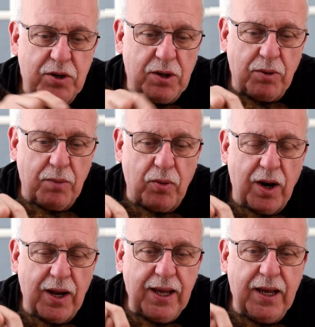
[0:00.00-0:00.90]
which I'm going to put a
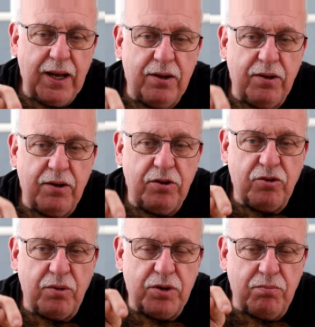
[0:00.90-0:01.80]
link into the
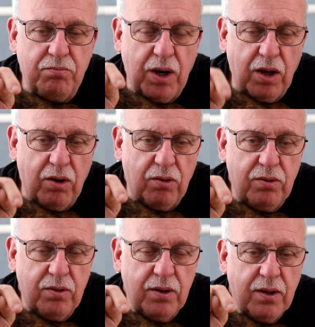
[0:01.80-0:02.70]
description below,